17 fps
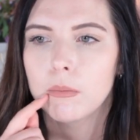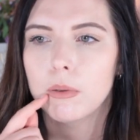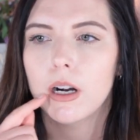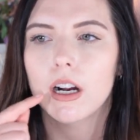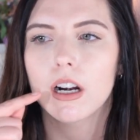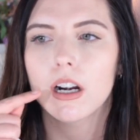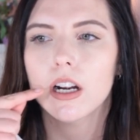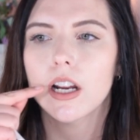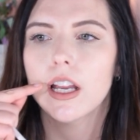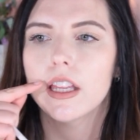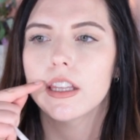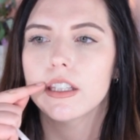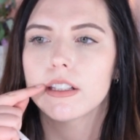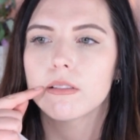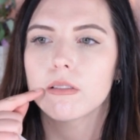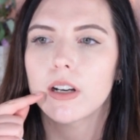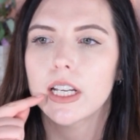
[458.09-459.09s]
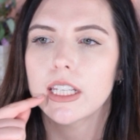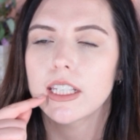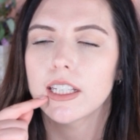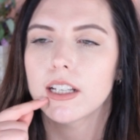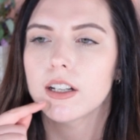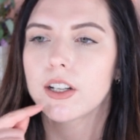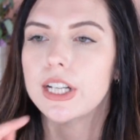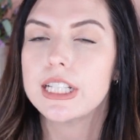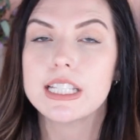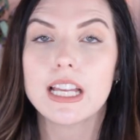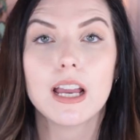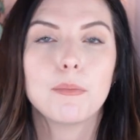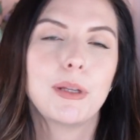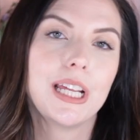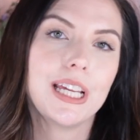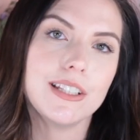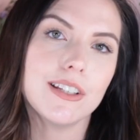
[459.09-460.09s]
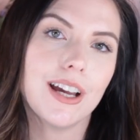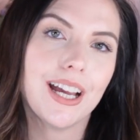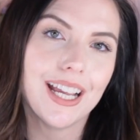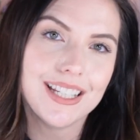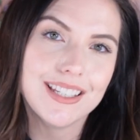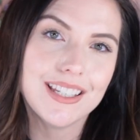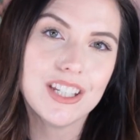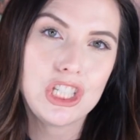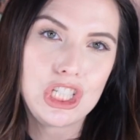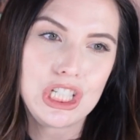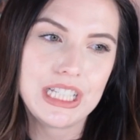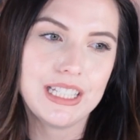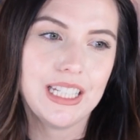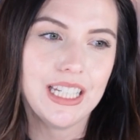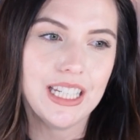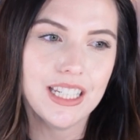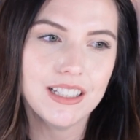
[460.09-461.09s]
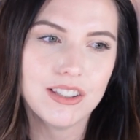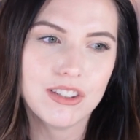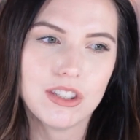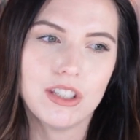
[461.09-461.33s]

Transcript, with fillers: part and then right here, because I mean I did just eat,